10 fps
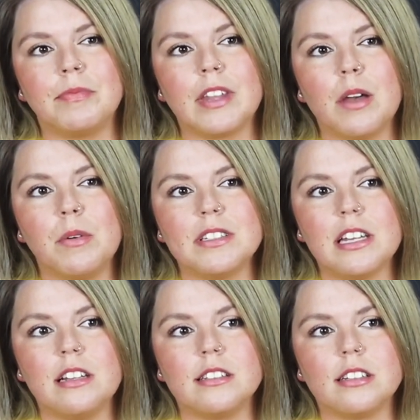It wasn't
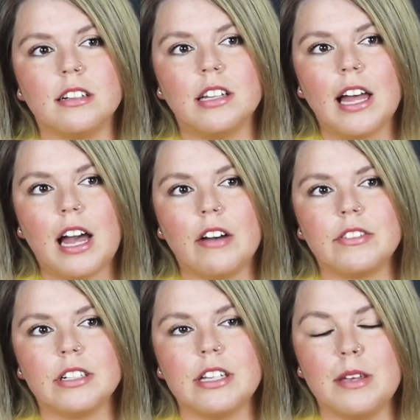until after
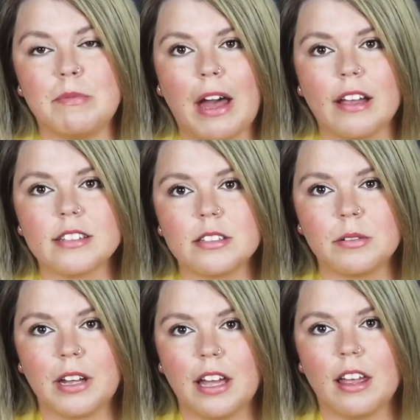he passed
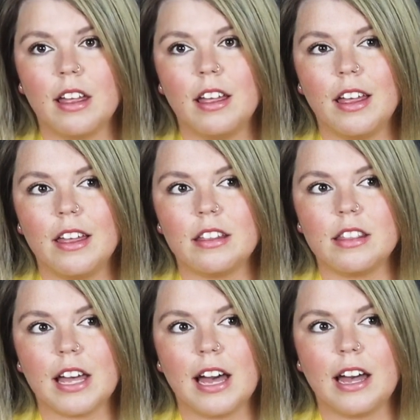away
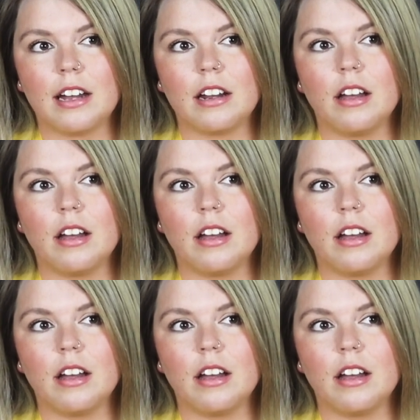that